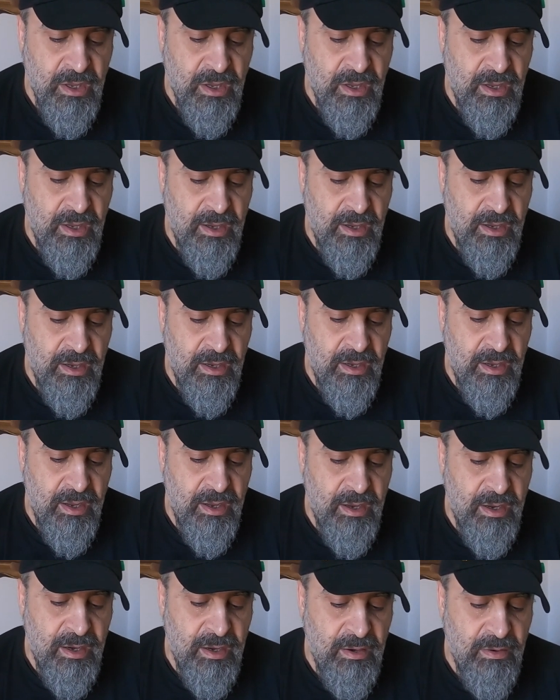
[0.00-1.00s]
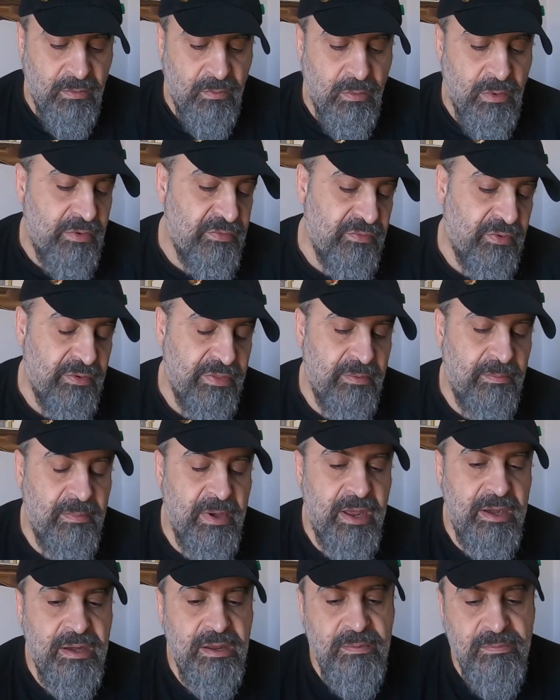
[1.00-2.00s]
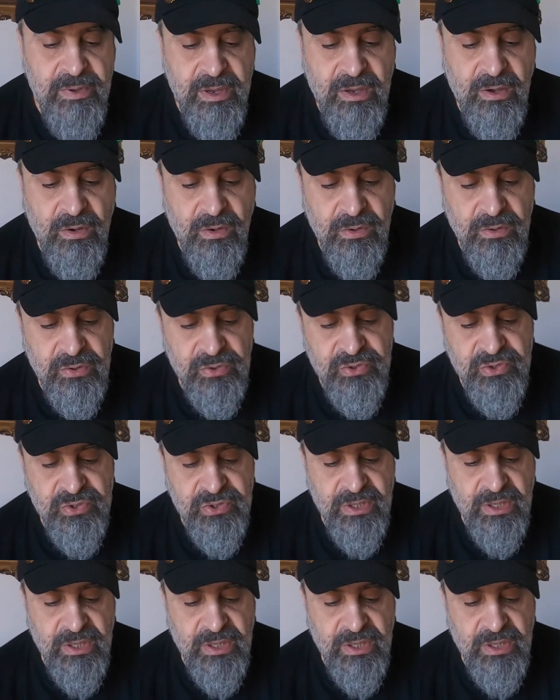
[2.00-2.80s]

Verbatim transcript: uh, worth for the money because